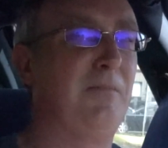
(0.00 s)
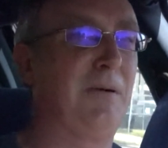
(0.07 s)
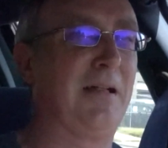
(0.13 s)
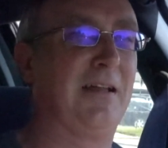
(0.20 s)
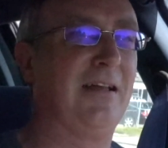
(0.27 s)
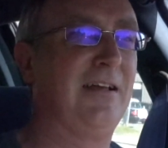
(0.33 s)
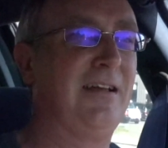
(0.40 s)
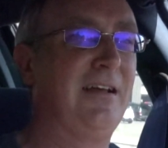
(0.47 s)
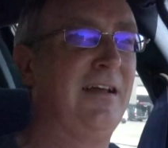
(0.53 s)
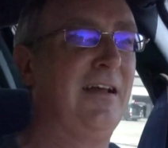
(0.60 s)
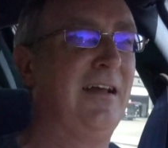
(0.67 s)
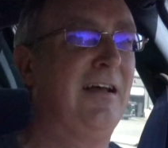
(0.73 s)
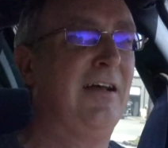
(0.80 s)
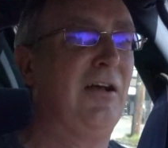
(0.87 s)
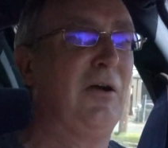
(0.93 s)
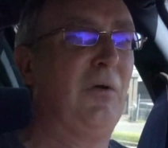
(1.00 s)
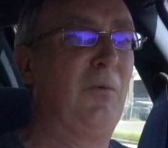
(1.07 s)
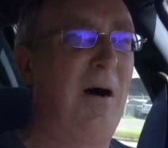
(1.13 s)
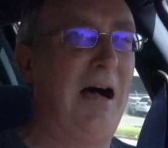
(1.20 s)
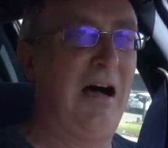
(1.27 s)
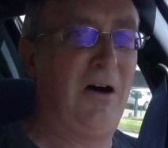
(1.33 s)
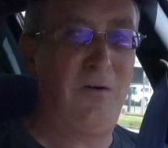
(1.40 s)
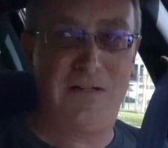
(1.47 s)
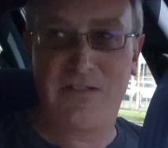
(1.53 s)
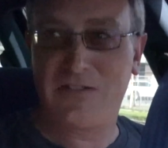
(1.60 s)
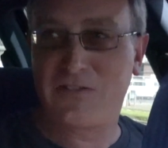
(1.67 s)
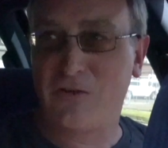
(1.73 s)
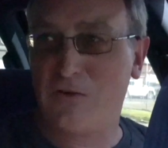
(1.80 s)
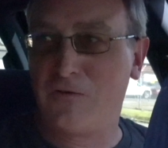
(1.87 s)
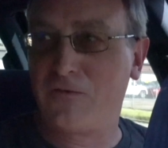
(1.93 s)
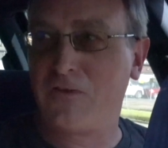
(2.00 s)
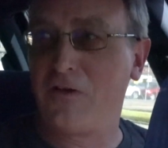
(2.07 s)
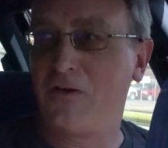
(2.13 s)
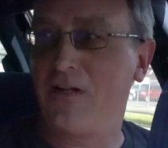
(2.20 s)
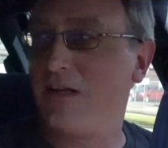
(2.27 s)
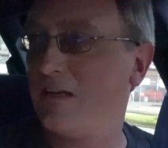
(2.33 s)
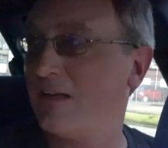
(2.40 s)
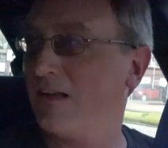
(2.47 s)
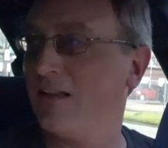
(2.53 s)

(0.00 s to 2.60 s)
but wow, it's so floaty.